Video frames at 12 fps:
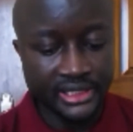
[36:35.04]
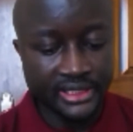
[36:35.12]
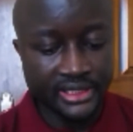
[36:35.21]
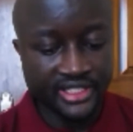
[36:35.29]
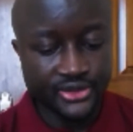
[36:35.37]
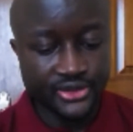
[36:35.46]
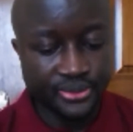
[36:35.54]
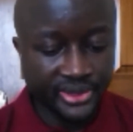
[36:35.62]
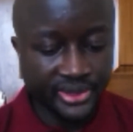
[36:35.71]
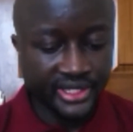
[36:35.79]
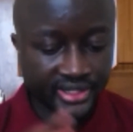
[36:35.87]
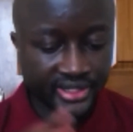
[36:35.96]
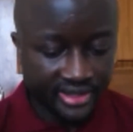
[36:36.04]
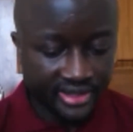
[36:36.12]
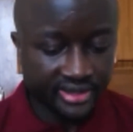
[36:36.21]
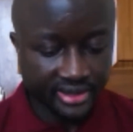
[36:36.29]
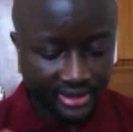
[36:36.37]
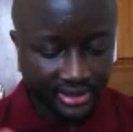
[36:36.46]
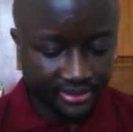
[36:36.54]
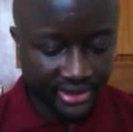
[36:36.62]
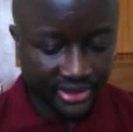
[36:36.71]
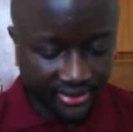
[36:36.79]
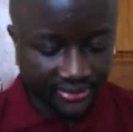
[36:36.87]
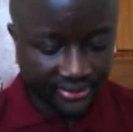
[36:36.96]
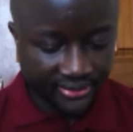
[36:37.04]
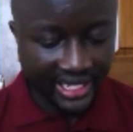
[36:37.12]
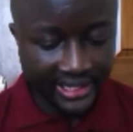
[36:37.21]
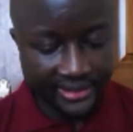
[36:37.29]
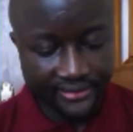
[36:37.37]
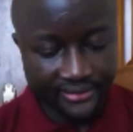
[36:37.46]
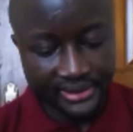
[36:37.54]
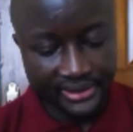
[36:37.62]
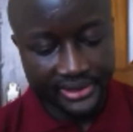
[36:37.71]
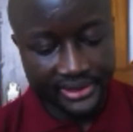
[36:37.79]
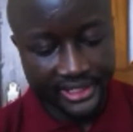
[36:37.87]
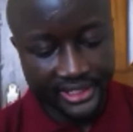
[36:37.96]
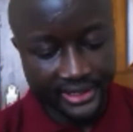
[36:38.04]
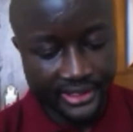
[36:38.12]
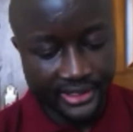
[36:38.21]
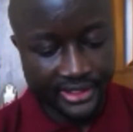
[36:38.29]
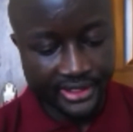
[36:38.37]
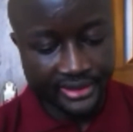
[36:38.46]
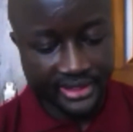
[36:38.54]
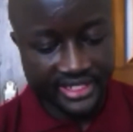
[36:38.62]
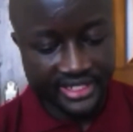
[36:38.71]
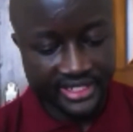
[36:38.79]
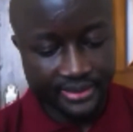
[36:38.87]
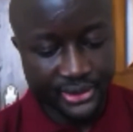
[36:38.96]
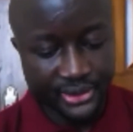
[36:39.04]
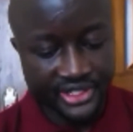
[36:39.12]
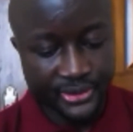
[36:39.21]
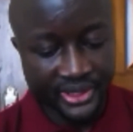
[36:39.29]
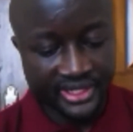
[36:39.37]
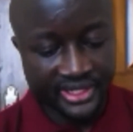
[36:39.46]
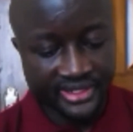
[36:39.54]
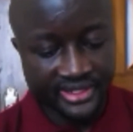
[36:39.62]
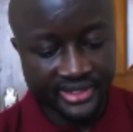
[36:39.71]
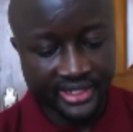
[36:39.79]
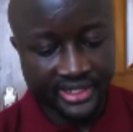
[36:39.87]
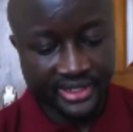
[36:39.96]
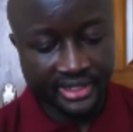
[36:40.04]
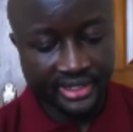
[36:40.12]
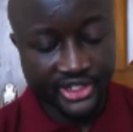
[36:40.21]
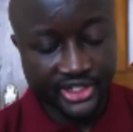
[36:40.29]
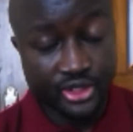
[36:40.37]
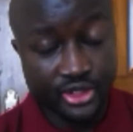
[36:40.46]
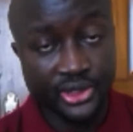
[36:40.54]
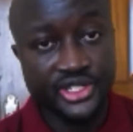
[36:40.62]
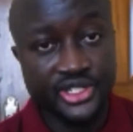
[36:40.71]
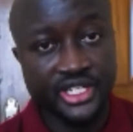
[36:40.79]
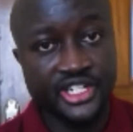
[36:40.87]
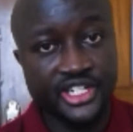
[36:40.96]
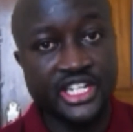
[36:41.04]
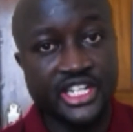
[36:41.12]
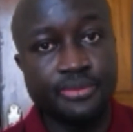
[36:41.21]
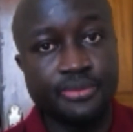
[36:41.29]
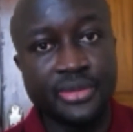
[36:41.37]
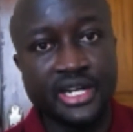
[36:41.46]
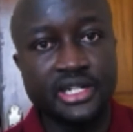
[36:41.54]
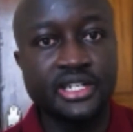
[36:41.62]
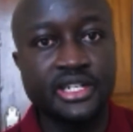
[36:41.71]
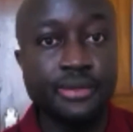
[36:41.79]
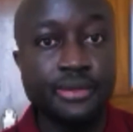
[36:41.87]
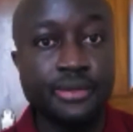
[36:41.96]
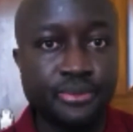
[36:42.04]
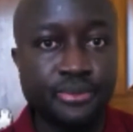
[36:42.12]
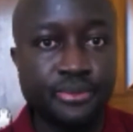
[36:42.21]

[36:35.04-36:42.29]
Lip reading: just to bring it a bit of high level. At some point when this issue about share buyback came up,